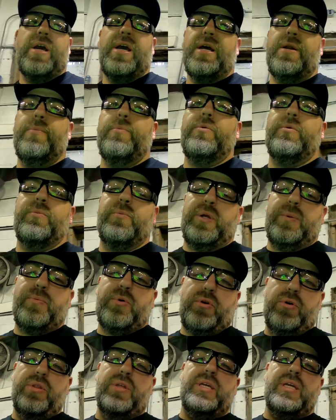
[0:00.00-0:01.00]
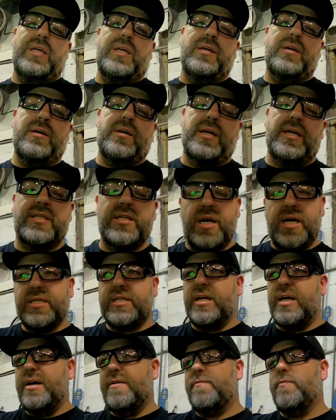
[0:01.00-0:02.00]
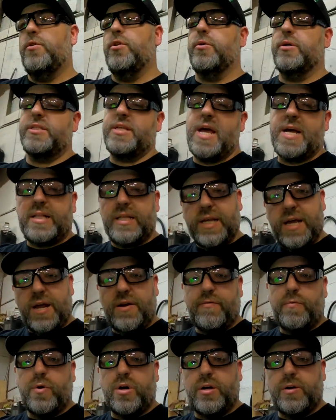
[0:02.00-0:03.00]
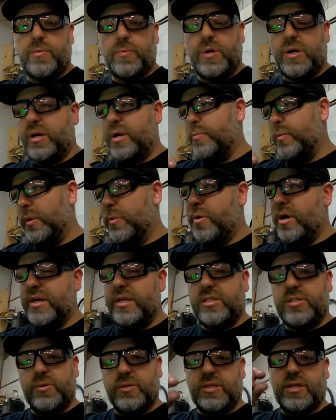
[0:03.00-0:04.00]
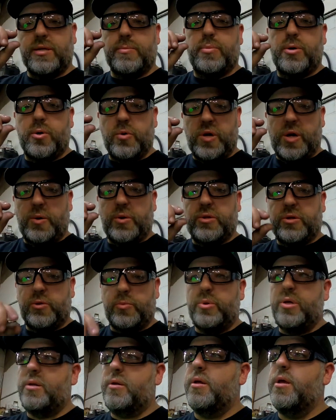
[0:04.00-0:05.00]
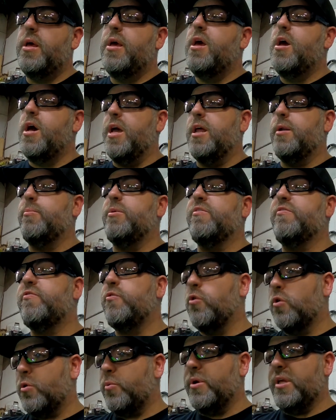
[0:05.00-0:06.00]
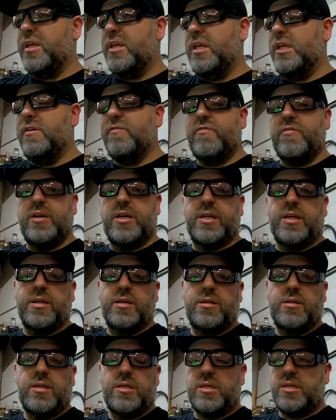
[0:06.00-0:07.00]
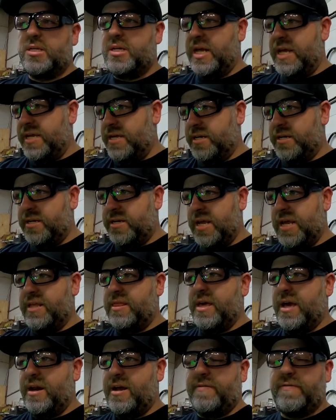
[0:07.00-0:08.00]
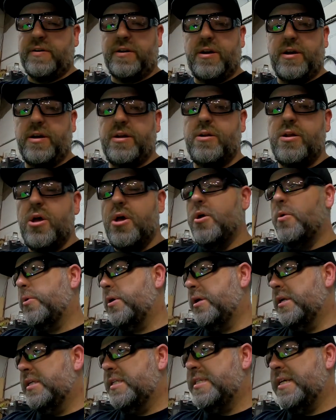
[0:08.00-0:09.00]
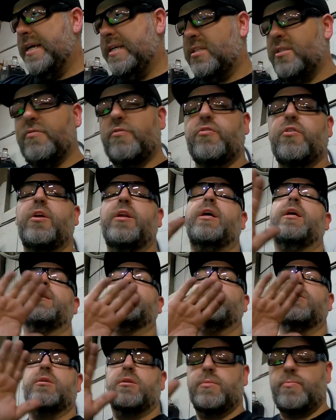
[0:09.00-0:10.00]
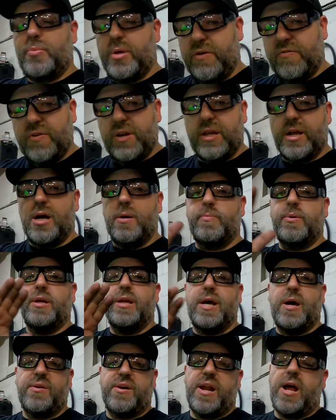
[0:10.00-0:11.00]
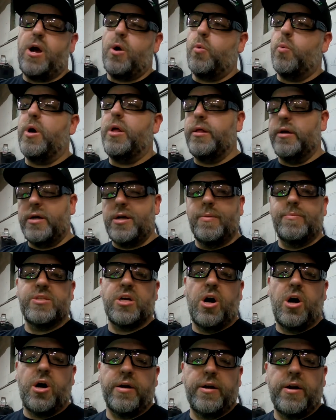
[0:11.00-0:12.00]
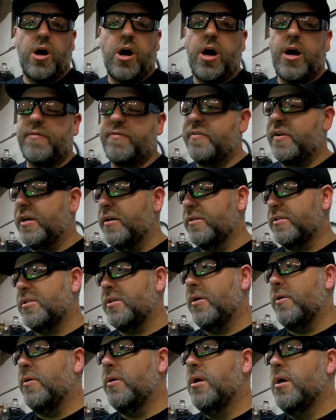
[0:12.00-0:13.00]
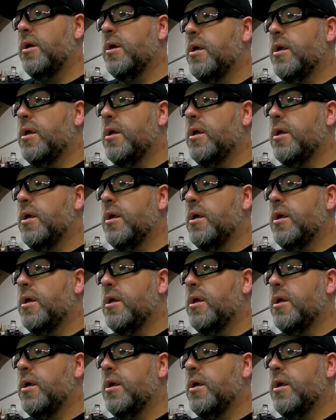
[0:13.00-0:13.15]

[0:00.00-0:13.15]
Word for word: ahead, when we pull the exhaust off, we'll know exactly kind of where we, we want it, so it's gonna poke out a little bit. And before we even take and take that off and cut it, we're gonna test the front end, pivoting up and down and how well it comes on and off here. So